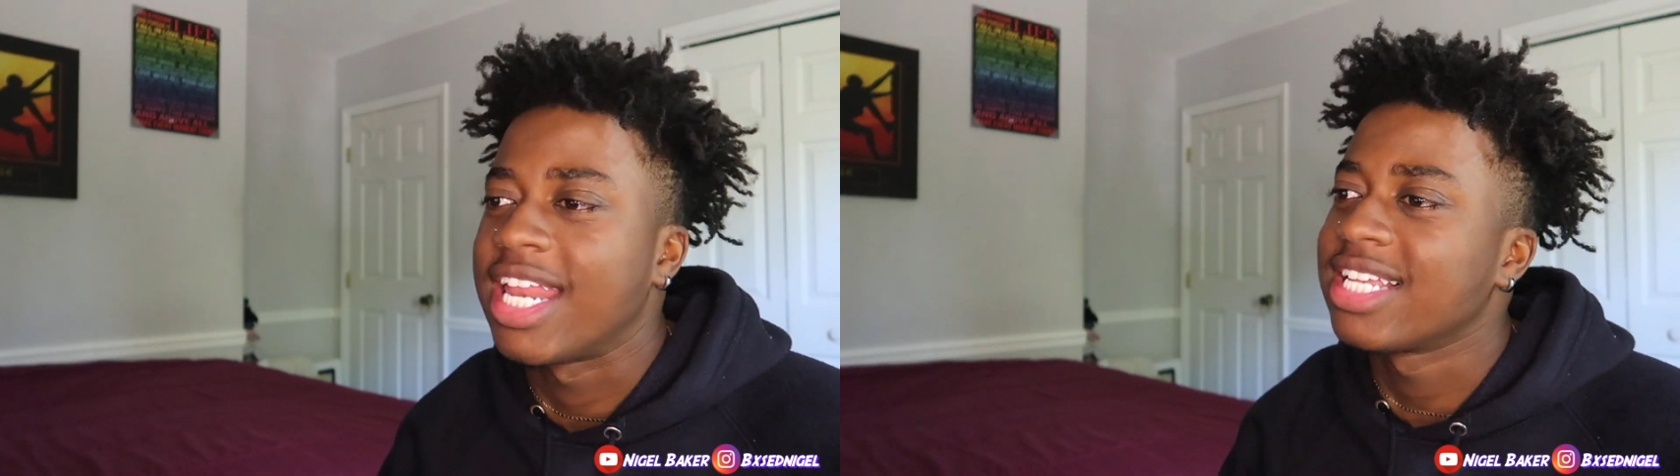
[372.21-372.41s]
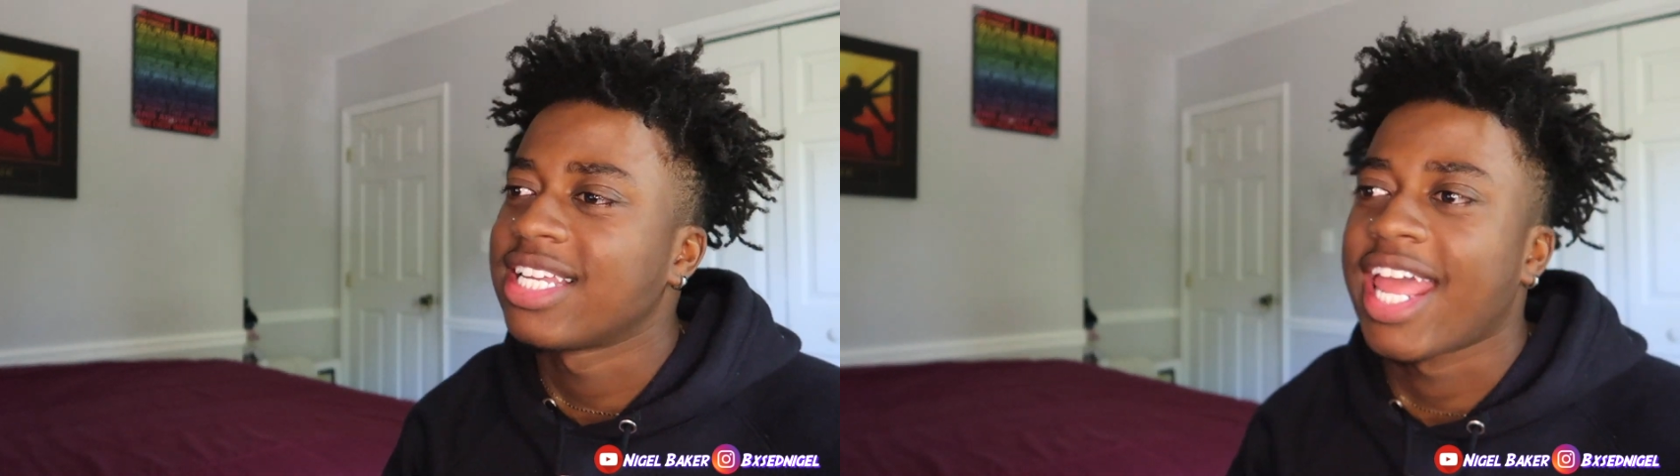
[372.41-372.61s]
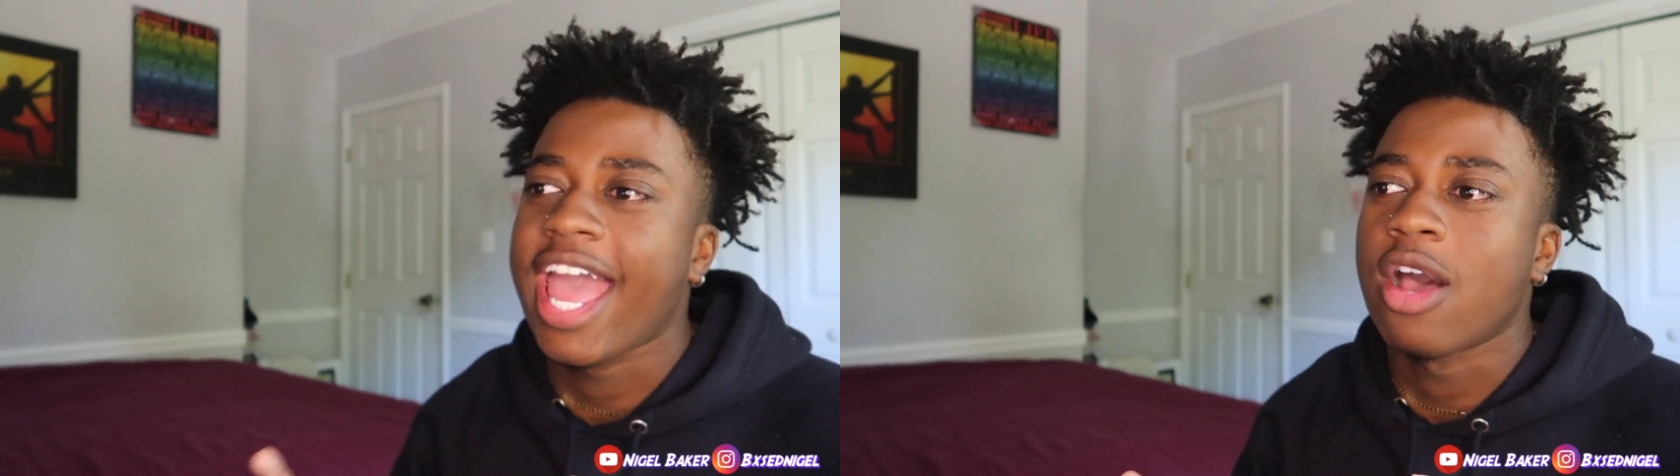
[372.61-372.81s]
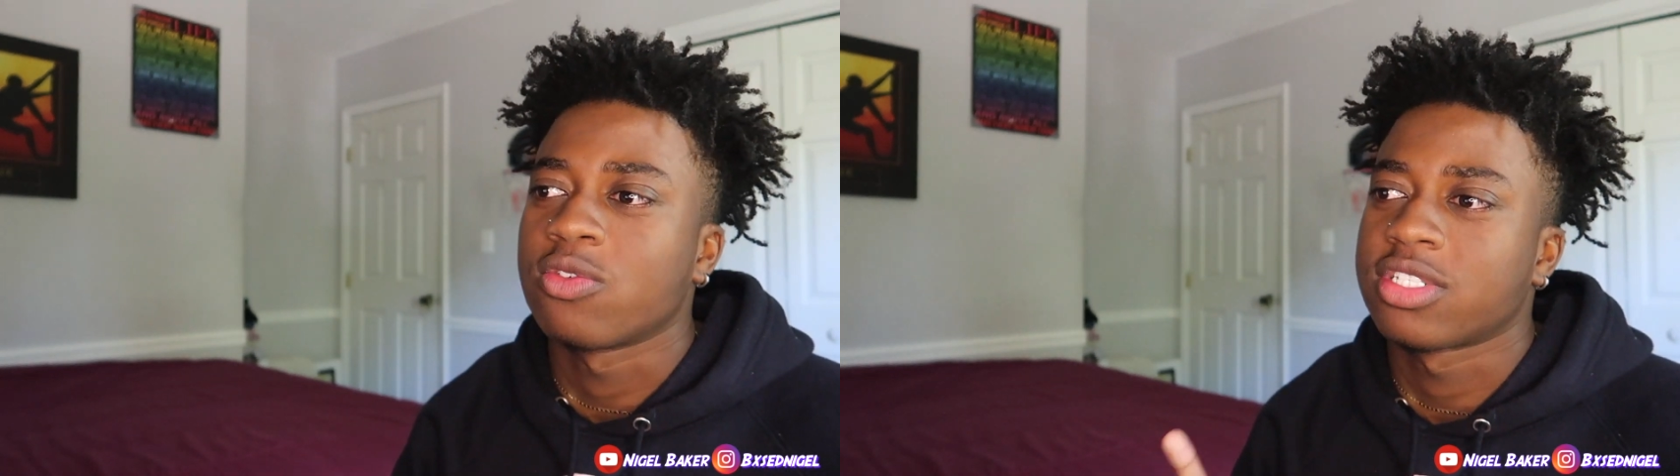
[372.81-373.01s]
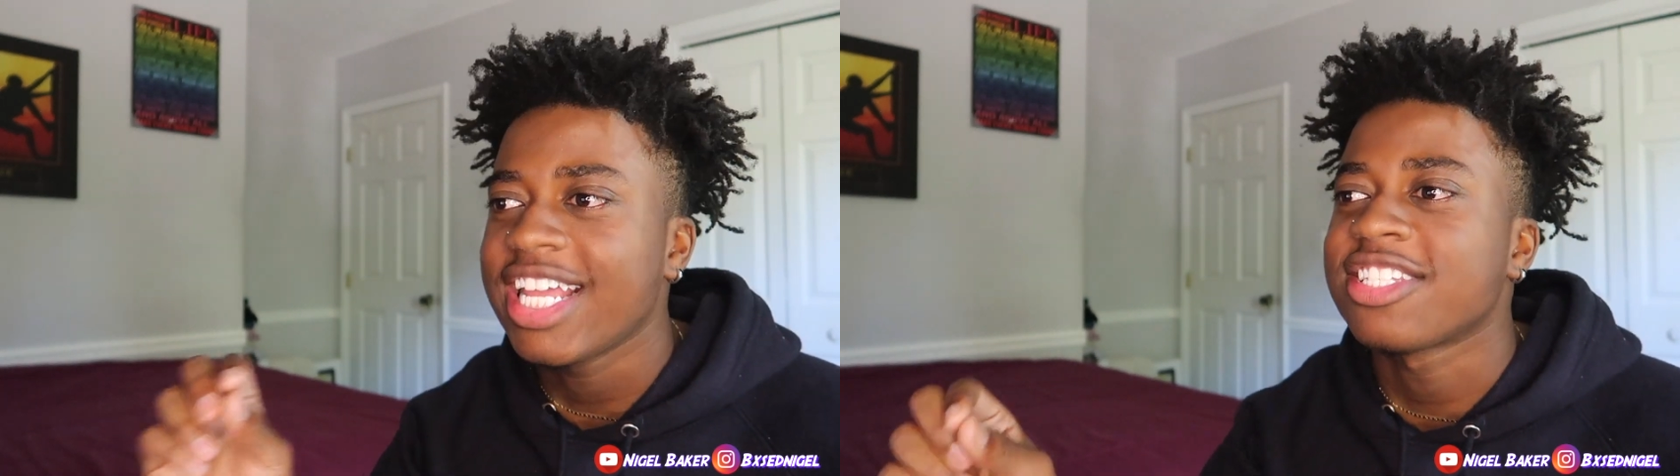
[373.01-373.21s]
That's not a
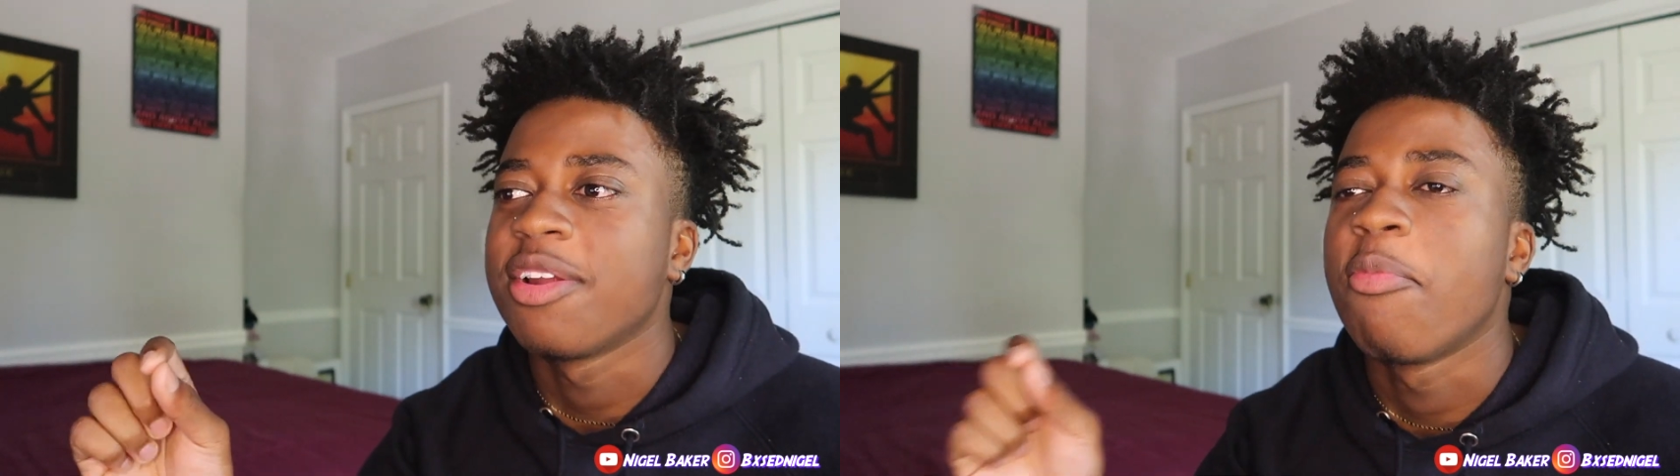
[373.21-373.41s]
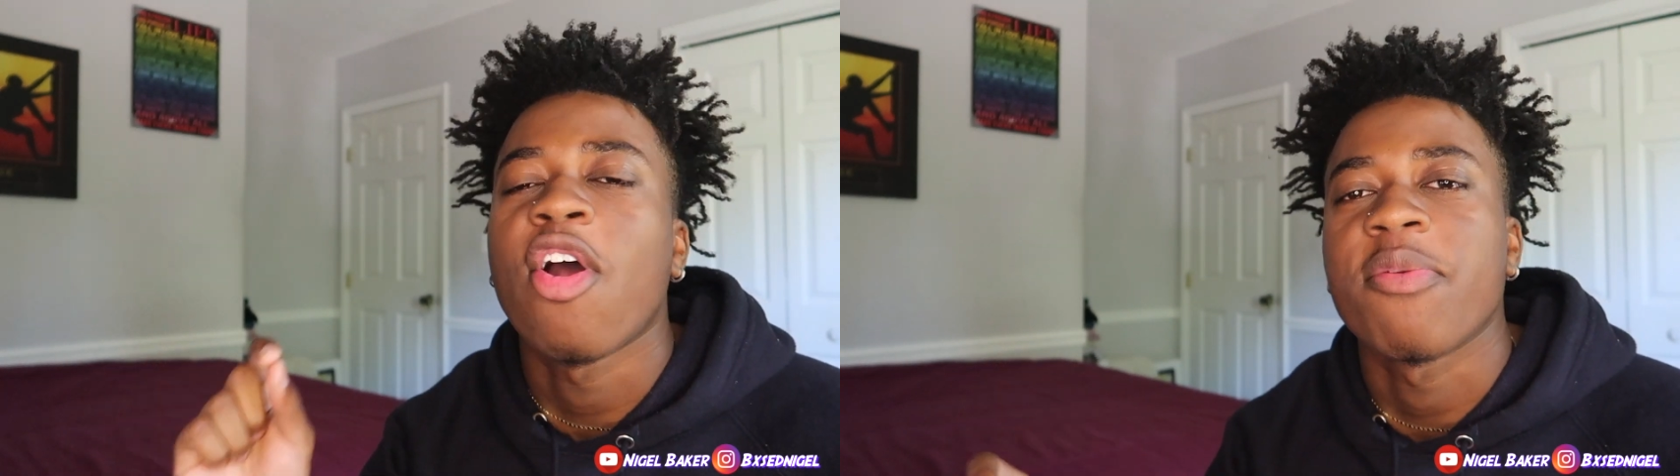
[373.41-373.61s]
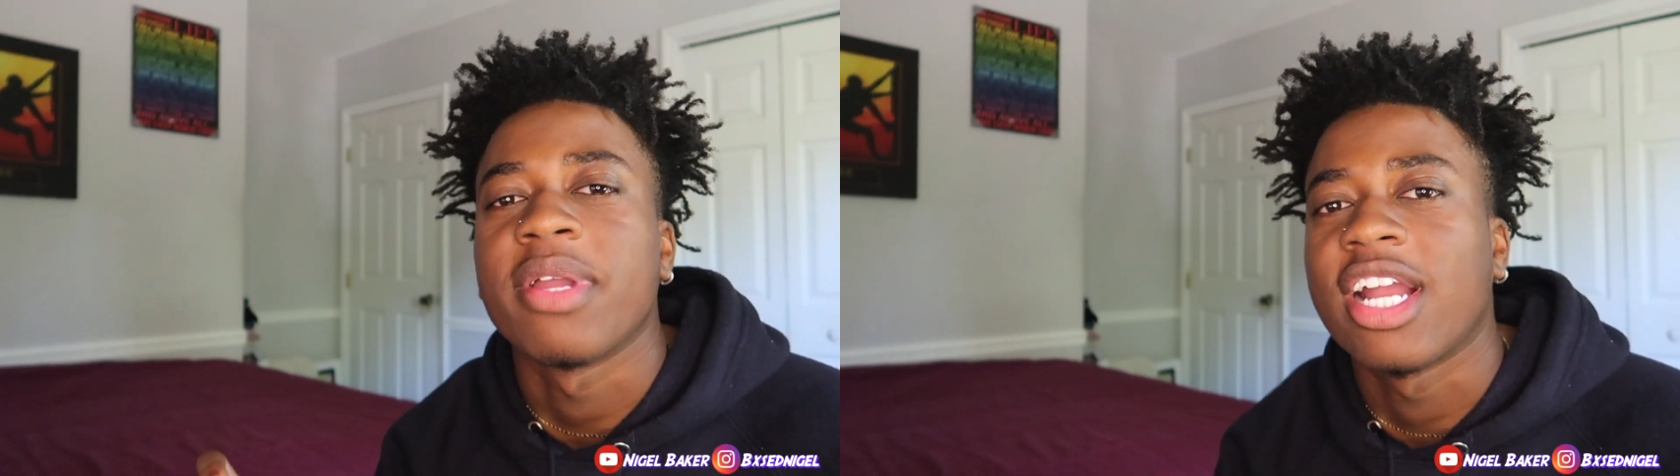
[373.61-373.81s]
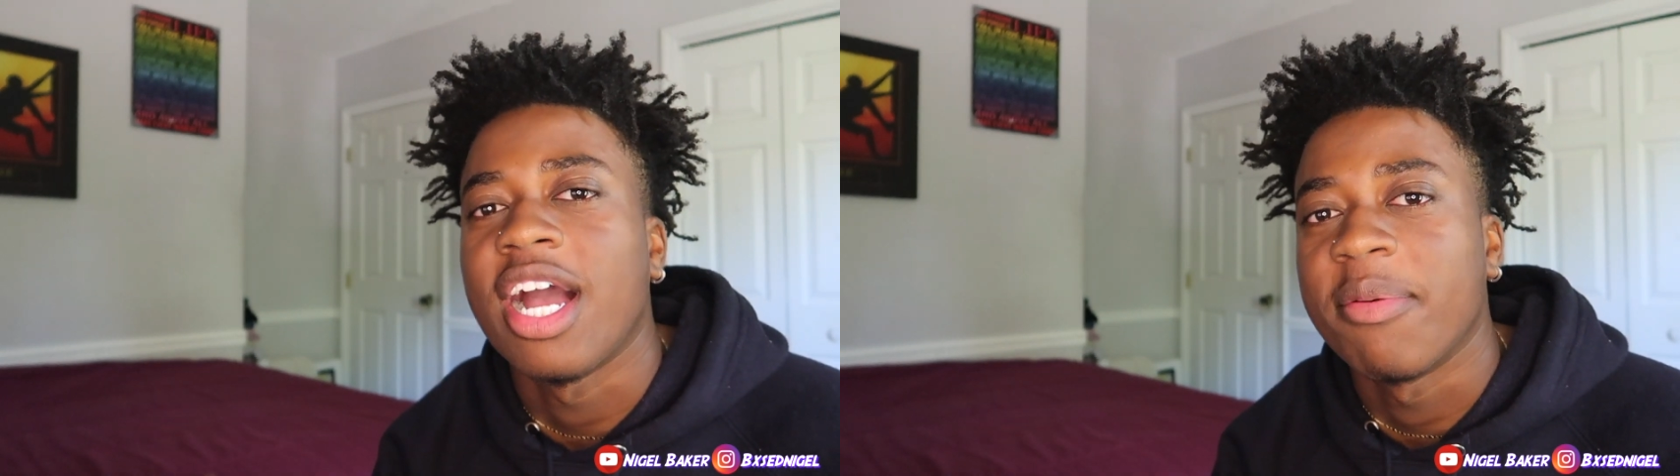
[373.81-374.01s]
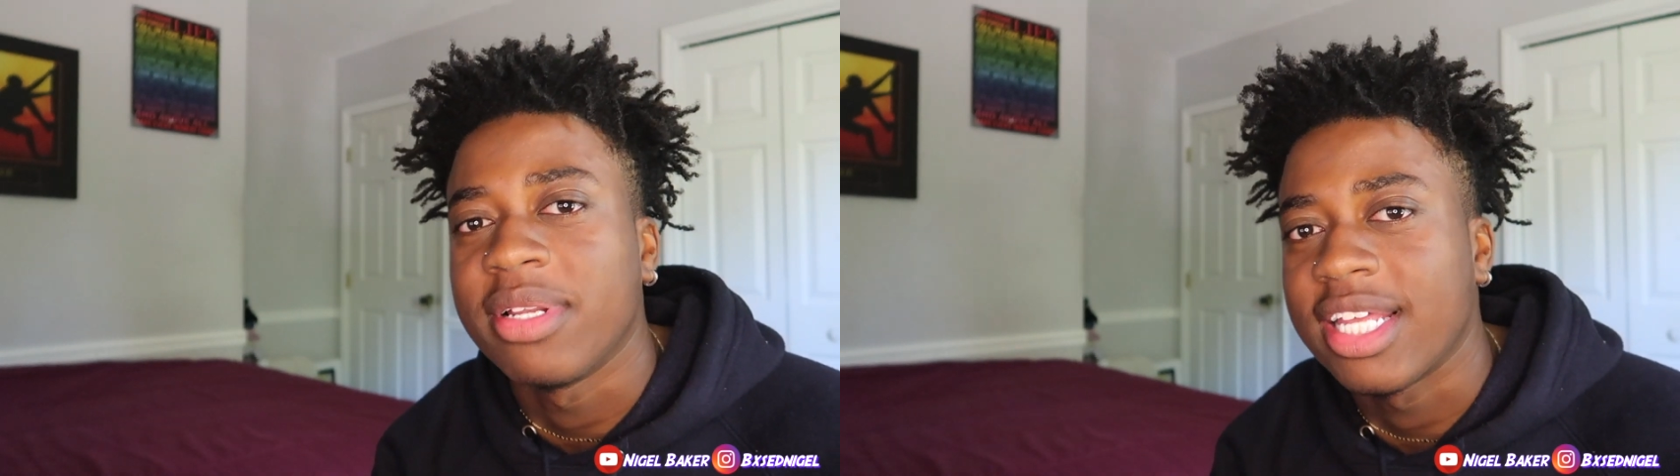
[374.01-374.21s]
house. That's an apartment
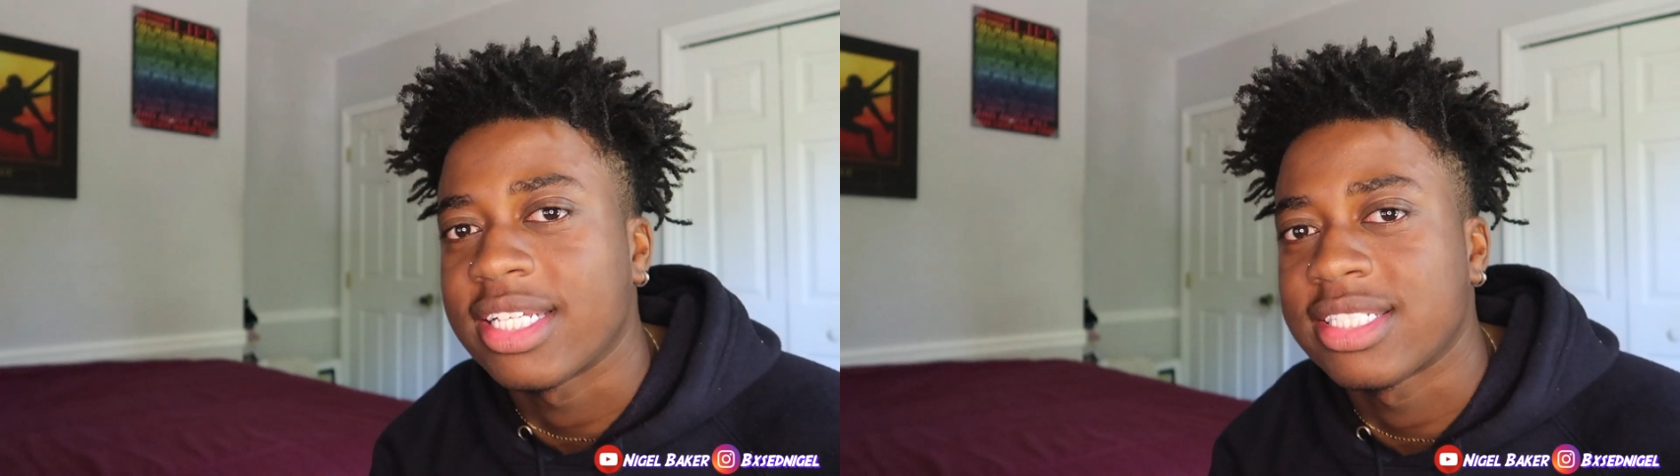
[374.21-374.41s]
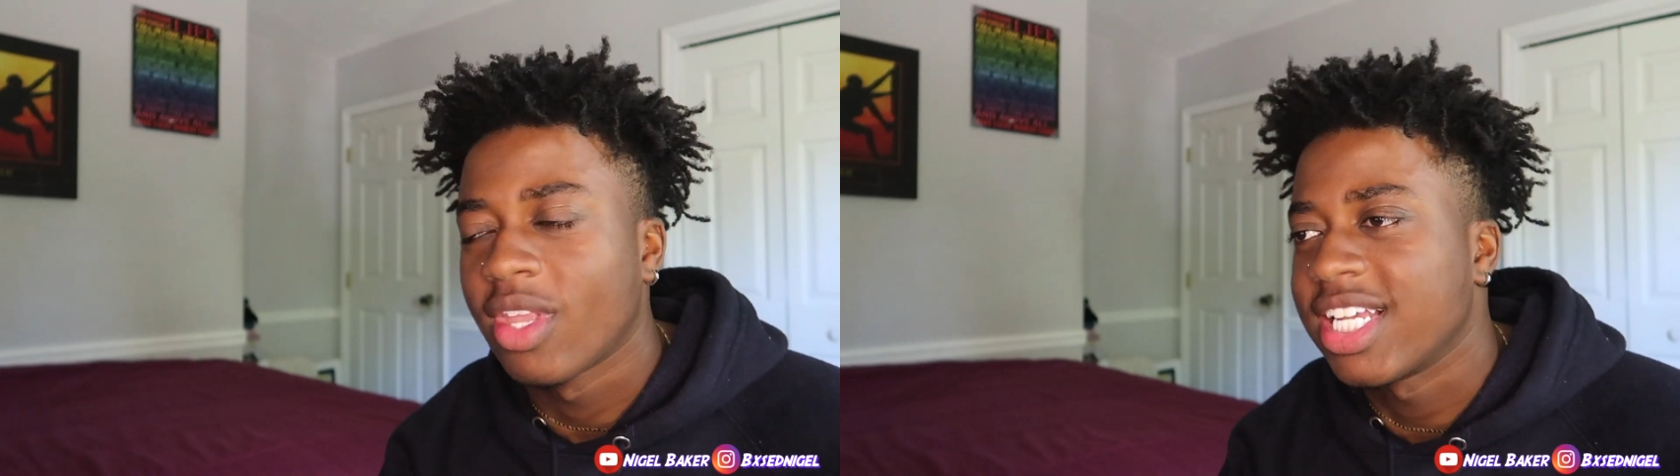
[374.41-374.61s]
complex.